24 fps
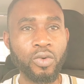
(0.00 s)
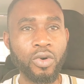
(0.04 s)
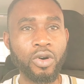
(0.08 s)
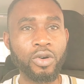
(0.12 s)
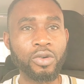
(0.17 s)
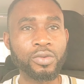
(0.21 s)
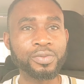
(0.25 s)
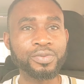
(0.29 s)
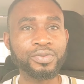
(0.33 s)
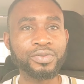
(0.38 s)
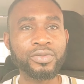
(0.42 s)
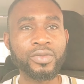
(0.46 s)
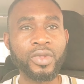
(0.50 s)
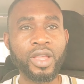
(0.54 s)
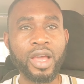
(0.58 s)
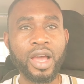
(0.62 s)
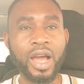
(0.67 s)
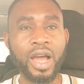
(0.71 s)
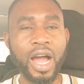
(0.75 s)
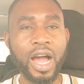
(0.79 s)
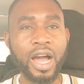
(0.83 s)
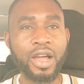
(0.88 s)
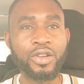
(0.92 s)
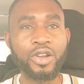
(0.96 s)
war
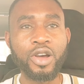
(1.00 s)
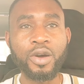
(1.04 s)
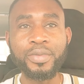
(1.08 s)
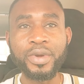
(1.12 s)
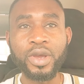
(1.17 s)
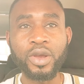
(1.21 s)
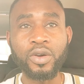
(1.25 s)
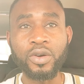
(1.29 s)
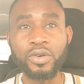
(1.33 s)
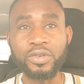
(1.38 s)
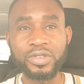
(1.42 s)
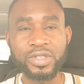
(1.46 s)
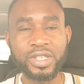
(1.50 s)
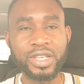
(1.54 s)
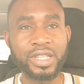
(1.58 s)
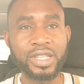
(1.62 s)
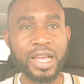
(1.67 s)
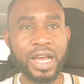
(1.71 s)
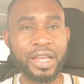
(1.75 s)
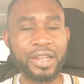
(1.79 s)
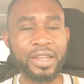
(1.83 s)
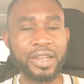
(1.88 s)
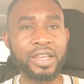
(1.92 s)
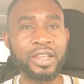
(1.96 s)
are not being
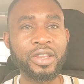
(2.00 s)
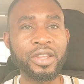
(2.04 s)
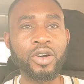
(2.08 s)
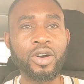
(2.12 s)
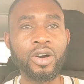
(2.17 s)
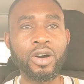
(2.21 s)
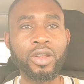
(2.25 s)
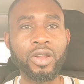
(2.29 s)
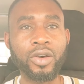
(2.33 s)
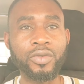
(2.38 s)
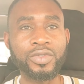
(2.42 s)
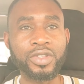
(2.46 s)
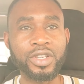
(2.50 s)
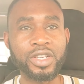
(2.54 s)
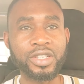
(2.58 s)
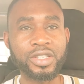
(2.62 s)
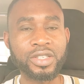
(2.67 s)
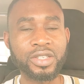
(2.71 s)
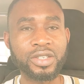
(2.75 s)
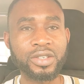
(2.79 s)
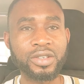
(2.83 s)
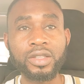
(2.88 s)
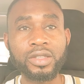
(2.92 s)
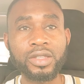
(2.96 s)
considered in all of
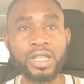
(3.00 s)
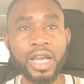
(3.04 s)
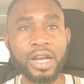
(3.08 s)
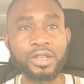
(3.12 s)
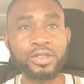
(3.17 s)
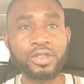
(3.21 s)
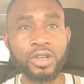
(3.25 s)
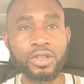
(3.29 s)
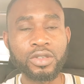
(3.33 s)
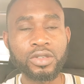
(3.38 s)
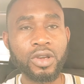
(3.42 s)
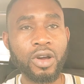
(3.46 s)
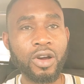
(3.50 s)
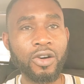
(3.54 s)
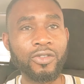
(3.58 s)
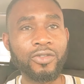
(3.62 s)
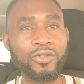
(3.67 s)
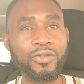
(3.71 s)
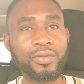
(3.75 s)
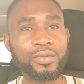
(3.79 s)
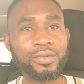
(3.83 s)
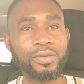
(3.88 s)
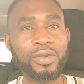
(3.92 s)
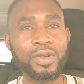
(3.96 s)
this. Thousands of
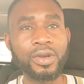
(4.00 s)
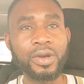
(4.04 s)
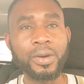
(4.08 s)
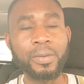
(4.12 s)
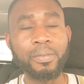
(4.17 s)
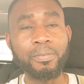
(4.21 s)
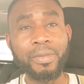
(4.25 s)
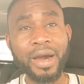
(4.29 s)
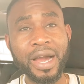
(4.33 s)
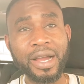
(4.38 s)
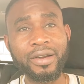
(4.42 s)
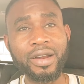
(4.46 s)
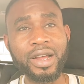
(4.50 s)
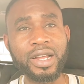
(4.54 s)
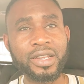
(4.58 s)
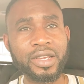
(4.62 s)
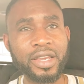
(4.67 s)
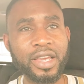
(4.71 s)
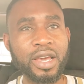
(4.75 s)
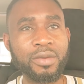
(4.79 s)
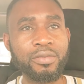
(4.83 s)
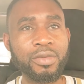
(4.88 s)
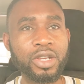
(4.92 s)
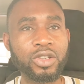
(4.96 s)
migrants
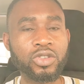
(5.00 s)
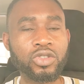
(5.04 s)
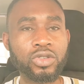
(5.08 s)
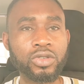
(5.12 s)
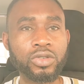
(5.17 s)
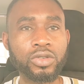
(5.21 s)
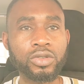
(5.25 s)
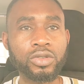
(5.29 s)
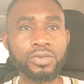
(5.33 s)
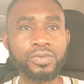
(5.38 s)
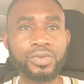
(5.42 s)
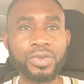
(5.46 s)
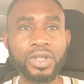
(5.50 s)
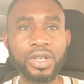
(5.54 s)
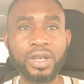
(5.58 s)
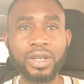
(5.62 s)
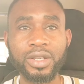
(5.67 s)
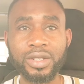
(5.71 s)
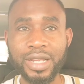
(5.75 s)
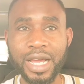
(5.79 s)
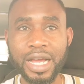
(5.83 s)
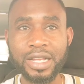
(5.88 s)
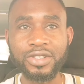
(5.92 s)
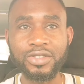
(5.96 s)
came in through
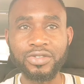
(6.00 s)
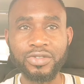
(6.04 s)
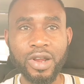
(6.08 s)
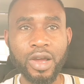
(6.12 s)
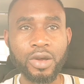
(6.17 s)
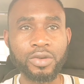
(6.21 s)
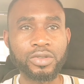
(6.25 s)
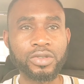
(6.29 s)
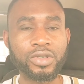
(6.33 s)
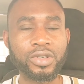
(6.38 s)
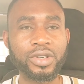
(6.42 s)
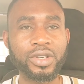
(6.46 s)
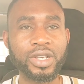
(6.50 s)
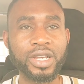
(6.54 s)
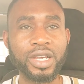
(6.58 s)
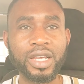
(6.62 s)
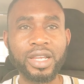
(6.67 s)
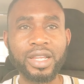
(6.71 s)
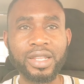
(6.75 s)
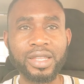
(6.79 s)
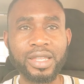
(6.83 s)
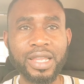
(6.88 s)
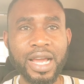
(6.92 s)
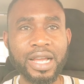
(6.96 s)
that route.
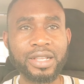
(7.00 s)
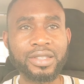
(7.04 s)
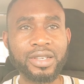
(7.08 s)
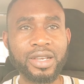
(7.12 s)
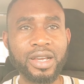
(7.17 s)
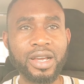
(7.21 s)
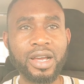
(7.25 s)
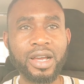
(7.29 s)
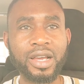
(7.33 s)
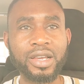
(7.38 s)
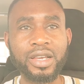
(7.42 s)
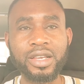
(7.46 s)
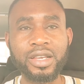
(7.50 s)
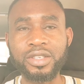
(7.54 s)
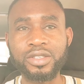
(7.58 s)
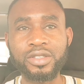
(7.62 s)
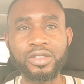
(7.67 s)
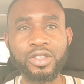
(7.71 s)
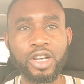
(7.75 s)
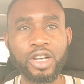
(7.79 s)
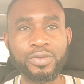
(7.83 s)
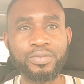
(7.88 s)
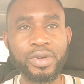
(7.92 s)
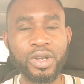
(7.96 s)
That is
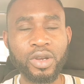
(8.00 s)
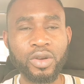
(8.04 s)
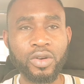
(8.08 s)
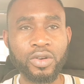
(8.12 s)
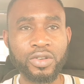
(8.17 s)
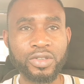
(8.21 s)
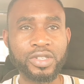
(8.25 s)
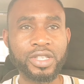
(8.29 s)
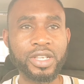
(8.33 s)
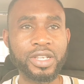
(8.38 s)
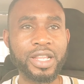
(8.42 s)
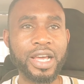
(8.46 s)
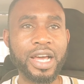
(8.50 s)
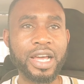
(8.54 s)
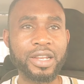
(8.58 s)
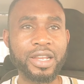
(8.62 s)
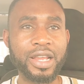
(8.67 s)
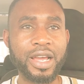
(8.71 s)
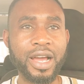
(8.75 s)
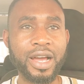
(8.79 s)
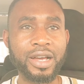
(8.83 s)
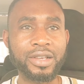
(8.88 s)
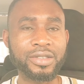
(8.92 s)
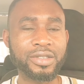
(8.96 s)
not being considered
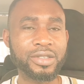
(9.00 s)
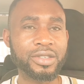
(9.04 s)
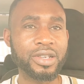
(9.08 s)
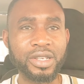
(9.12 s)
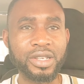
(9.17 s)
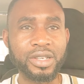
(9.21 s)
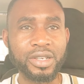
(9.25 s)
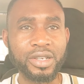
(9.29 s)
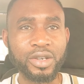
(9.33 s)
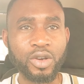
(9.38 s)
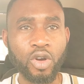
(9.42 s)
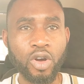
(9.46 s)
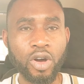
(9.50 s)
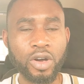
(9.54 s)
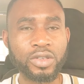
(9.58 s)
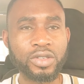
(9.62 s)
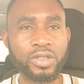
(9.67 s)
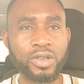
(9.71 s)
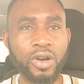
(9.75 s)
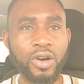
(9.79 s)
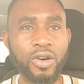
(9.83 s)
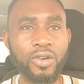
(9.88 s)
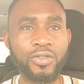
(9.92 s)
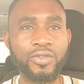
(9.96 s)
as the cause
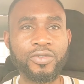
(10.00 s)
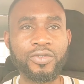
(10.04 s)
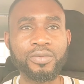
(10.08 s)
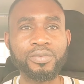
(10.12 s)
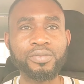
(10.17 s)
of